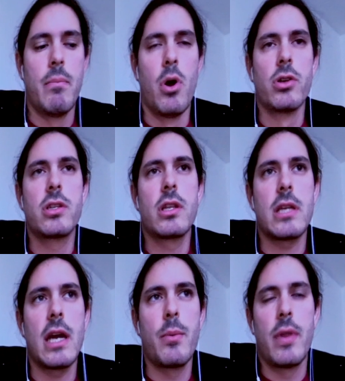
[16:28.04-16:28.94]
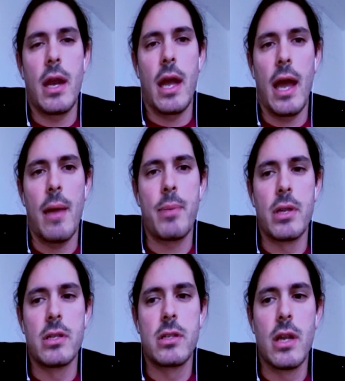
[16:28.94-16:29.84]
Most of the time when that
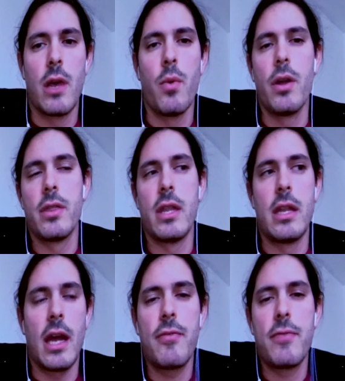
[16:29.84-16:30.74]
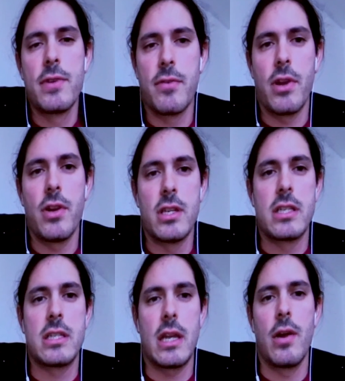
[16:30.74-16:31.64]
happens, now the knife is a
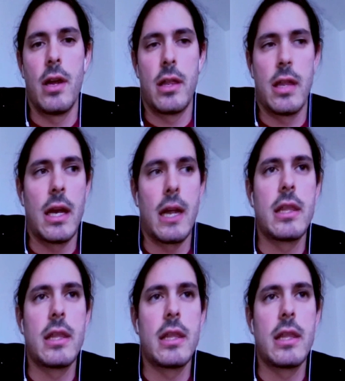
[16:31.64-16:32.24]
very scary thing.